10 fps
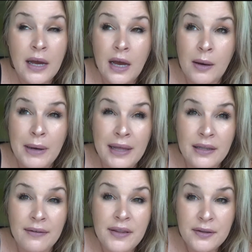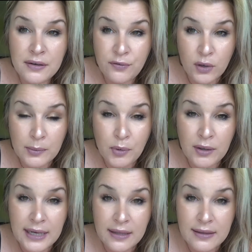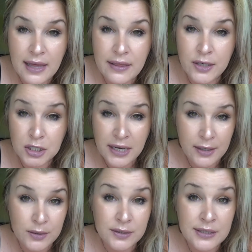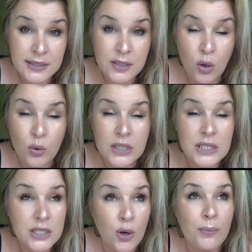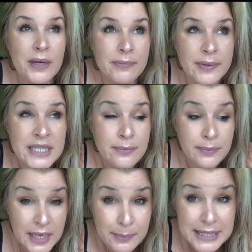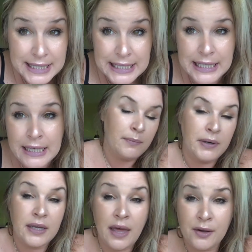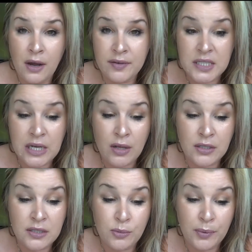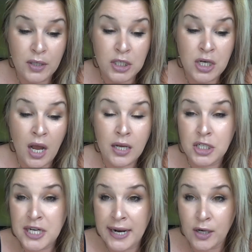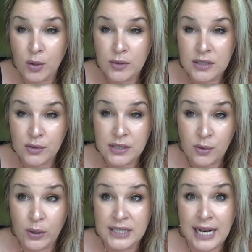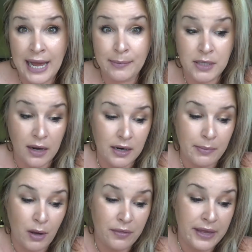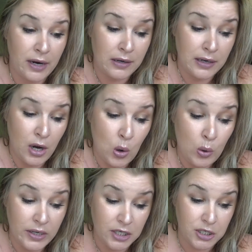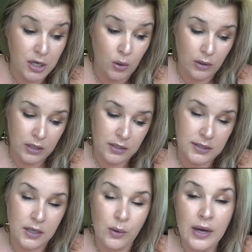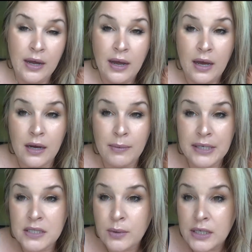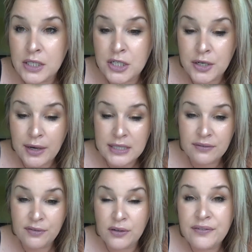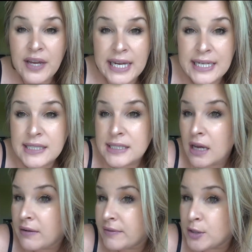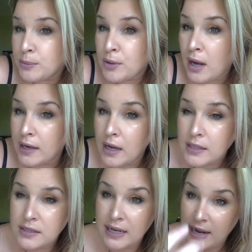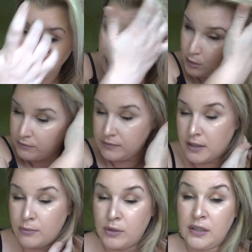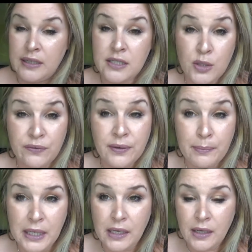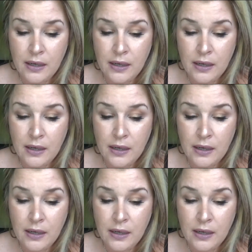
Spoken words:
I love that they're affordable and that their shadows are so pigmented. But yeah, they're obviously called Super Shock Shadows. Those are the ones that I'm talking about. They are no joke. So I just wanted to show you guys a full face of new products that, you know, that were at least new for me.